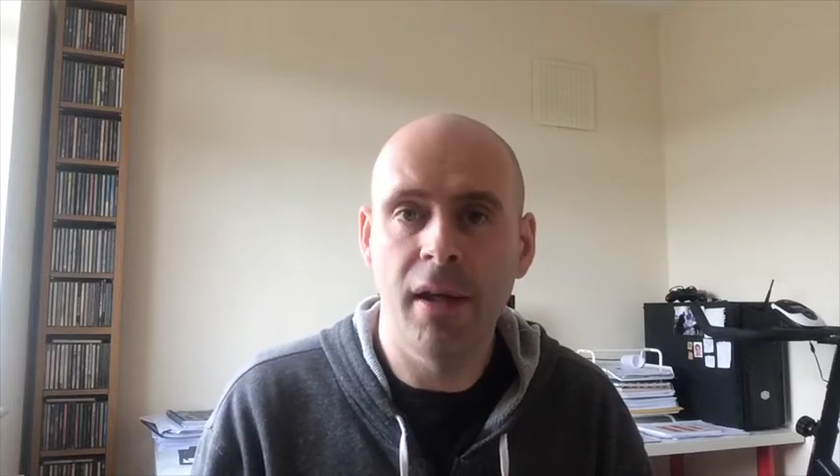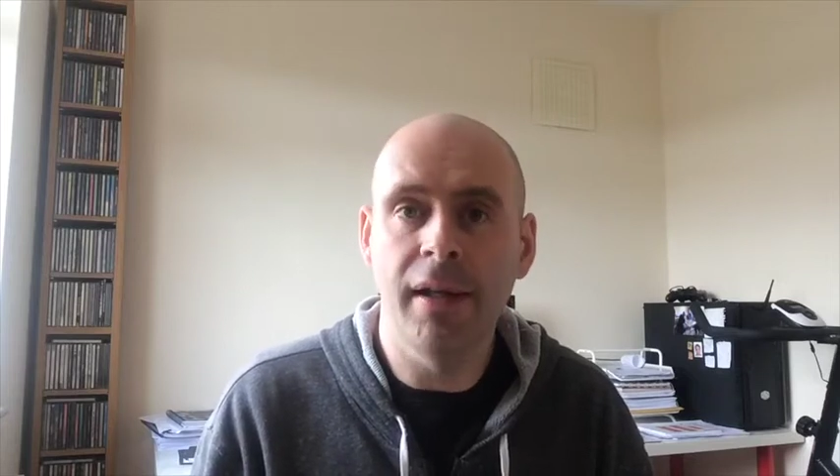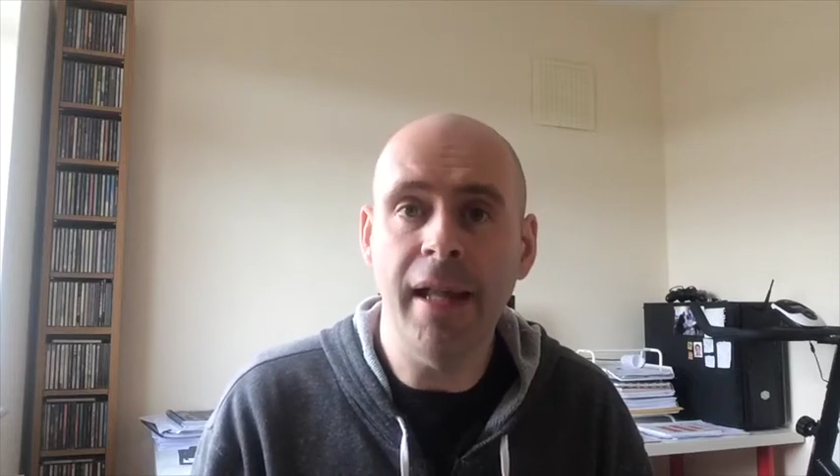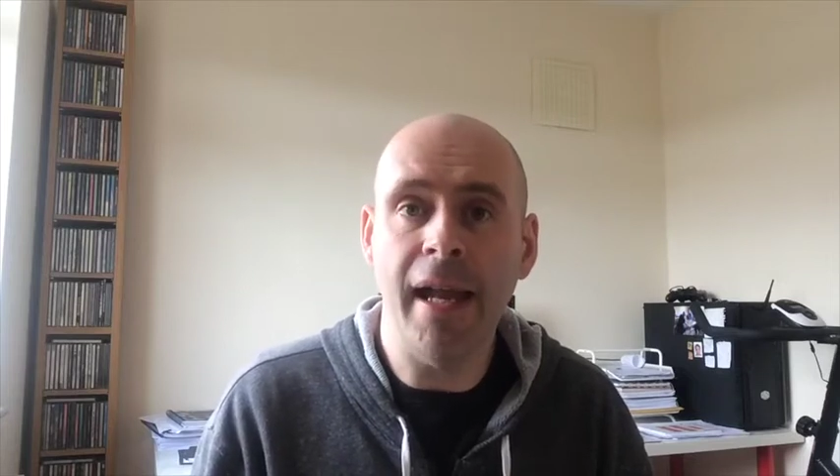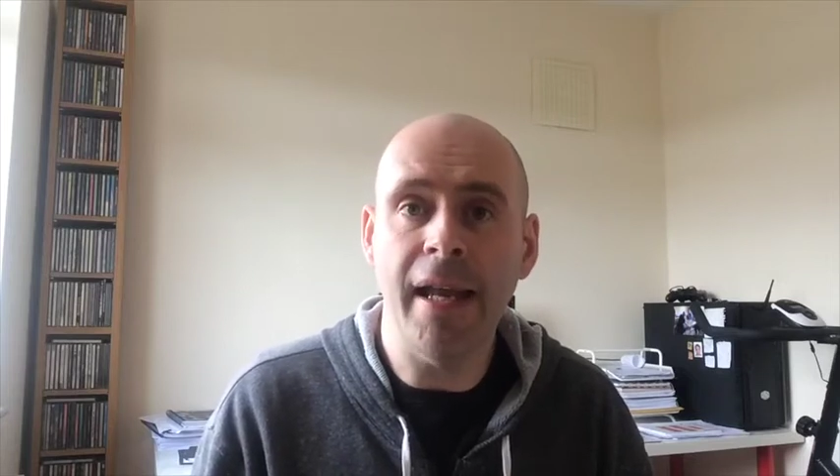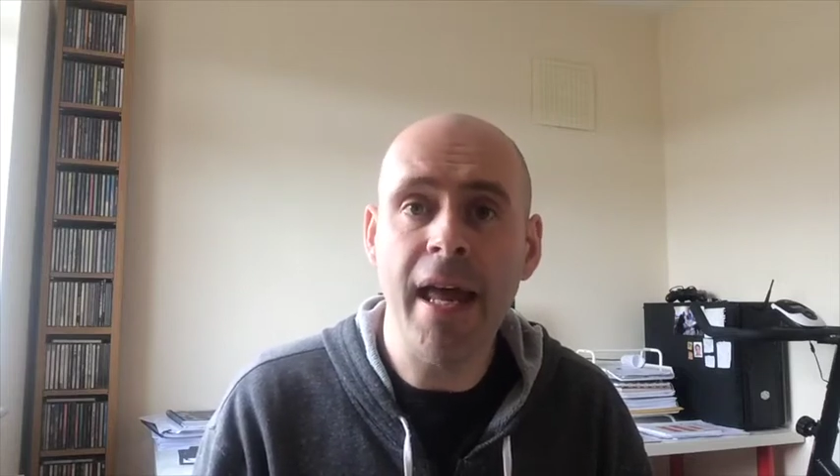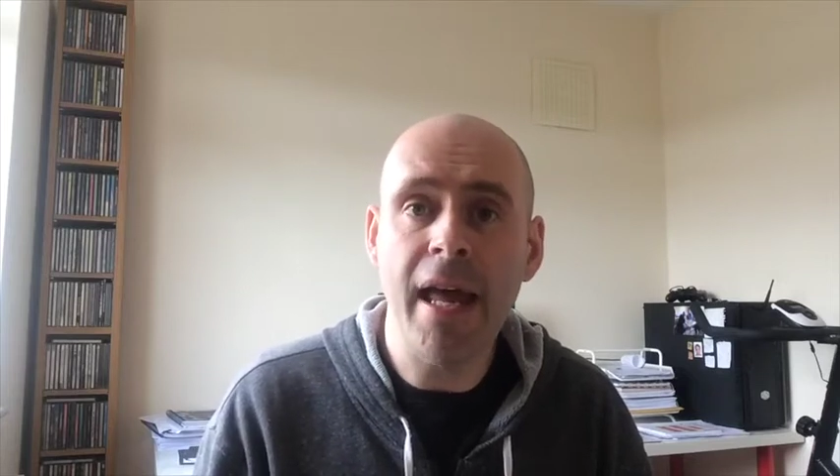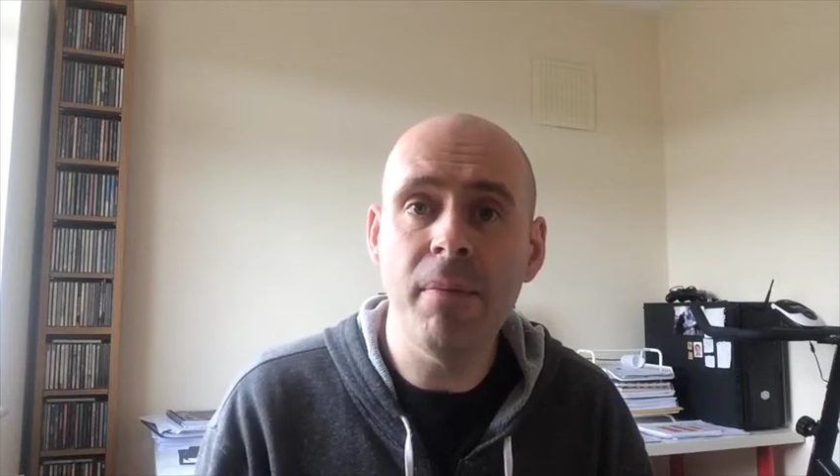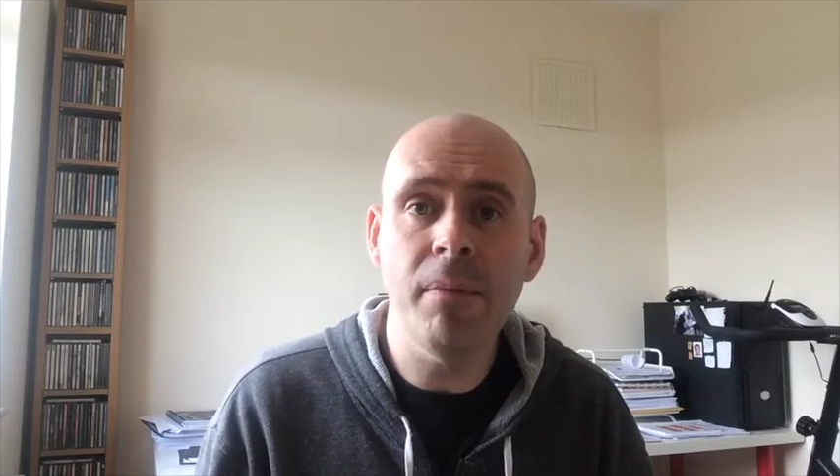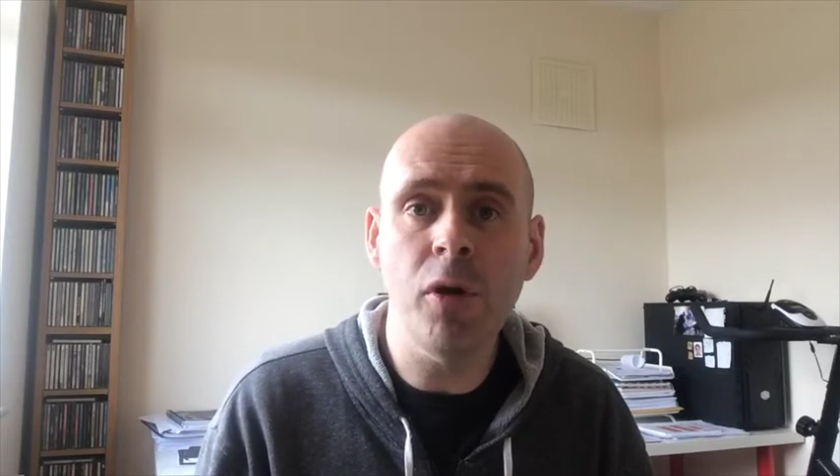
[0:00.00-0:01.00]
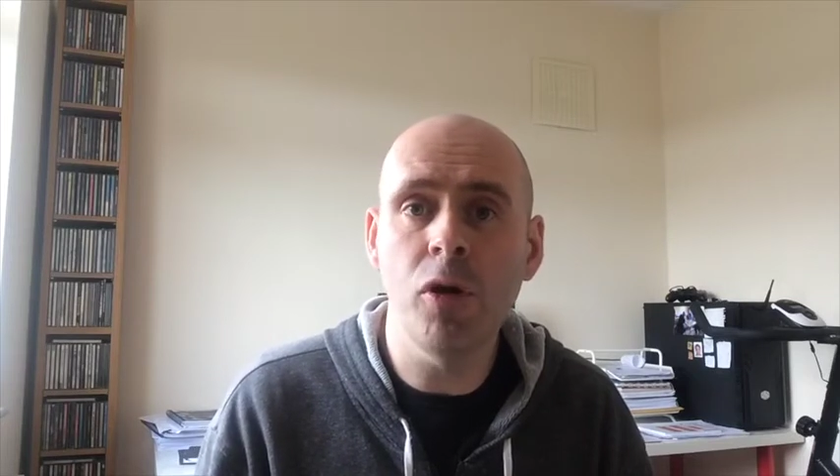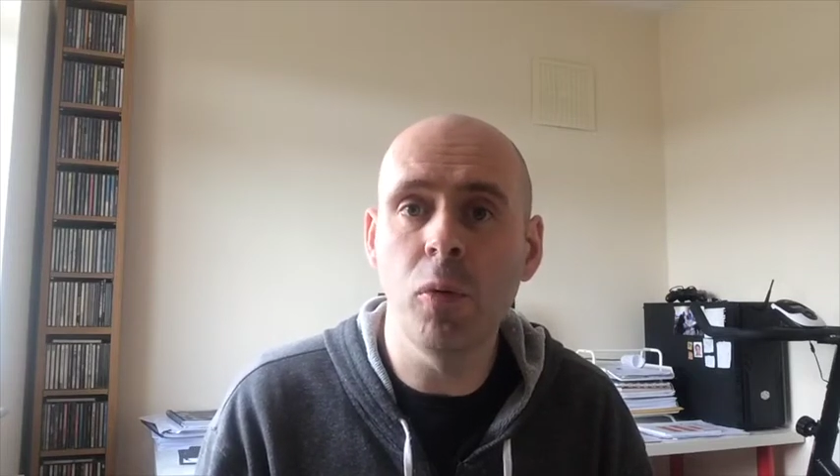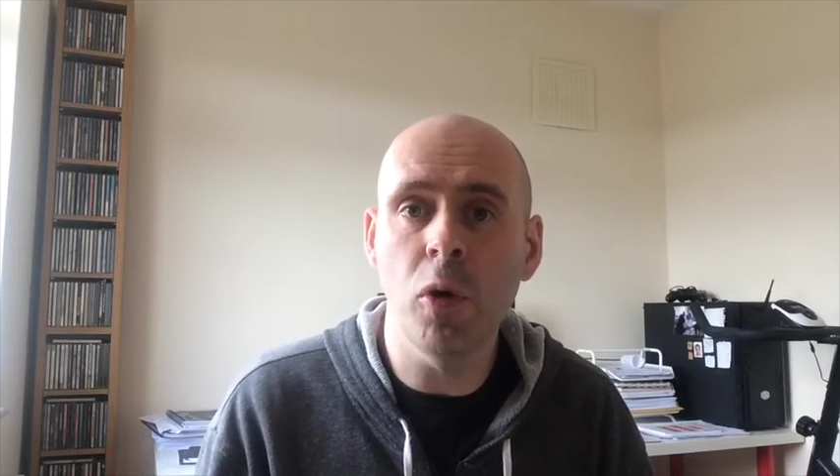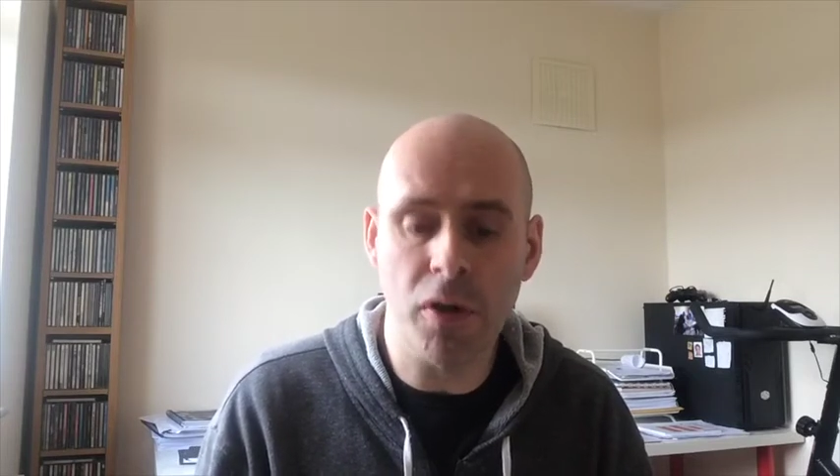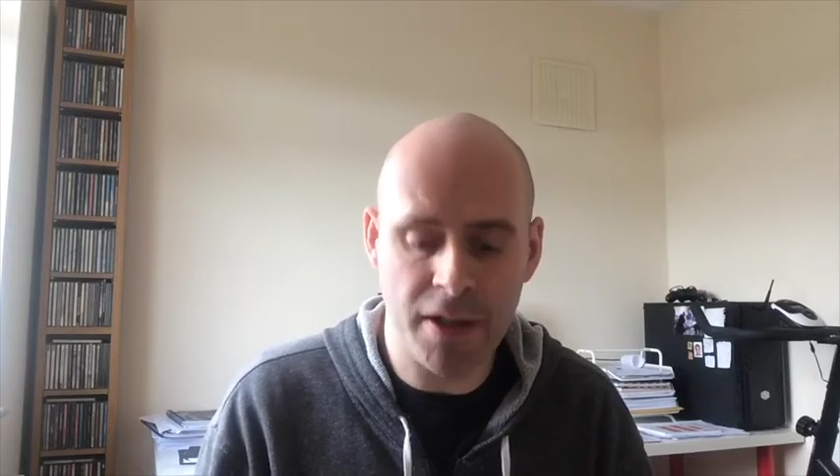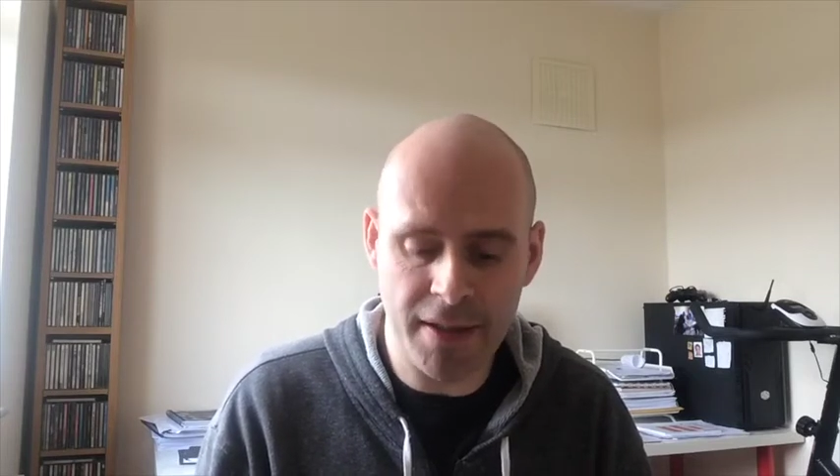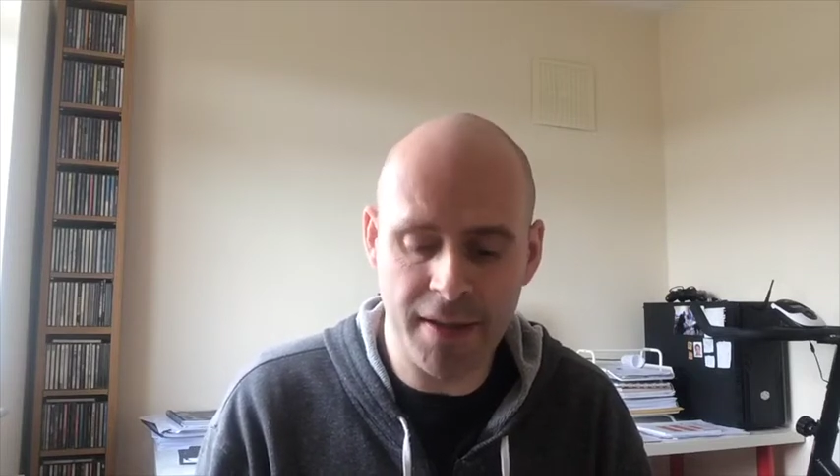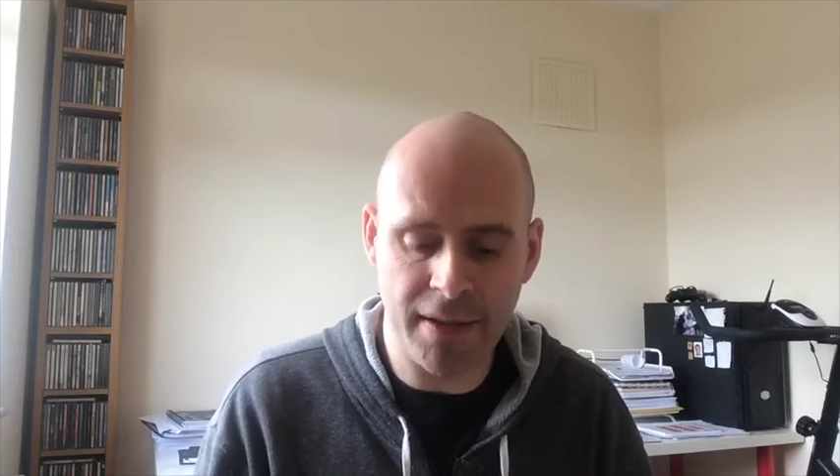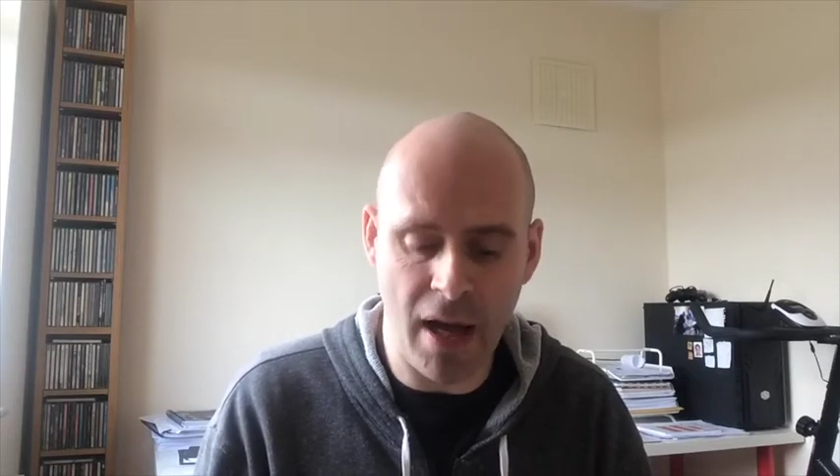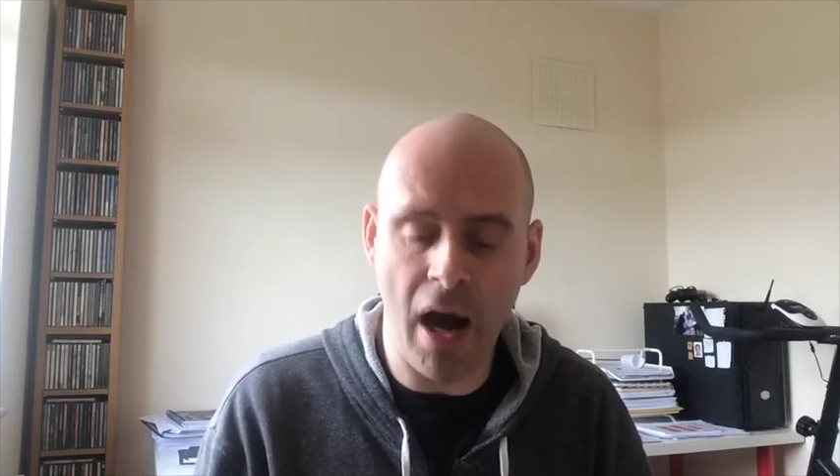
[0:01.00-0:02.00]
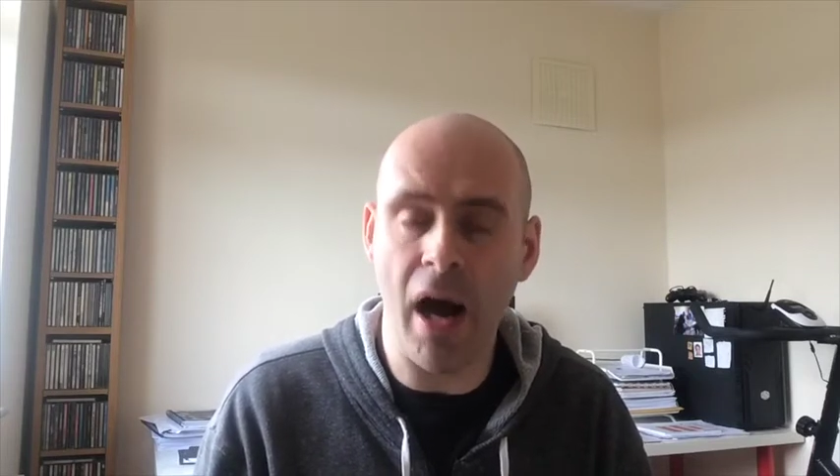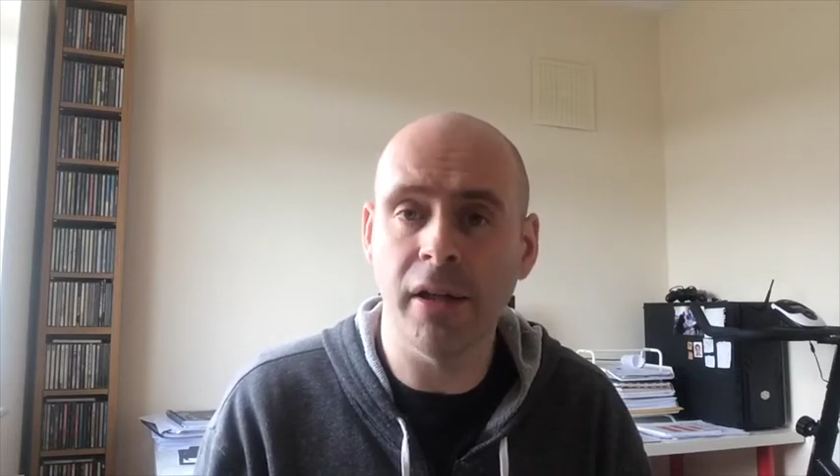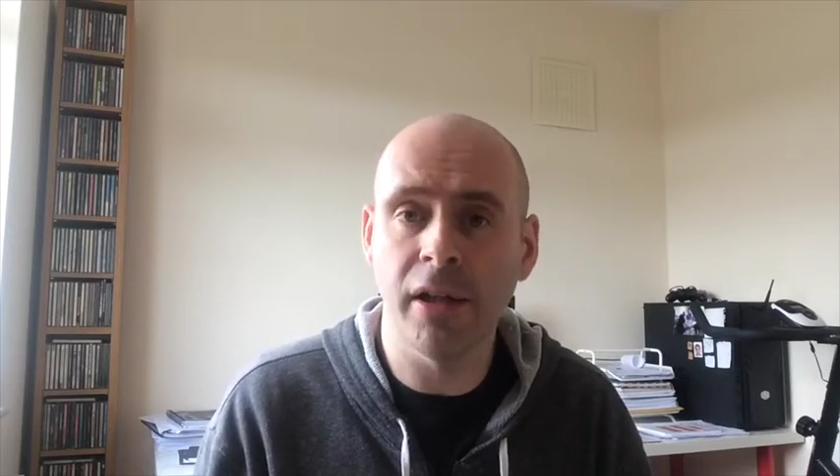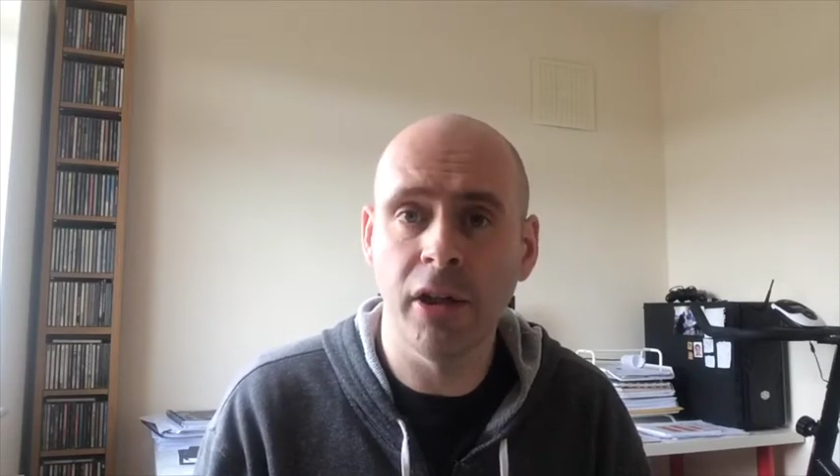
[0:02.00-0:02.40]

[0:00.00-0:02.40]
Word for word: Let him who walks in the dark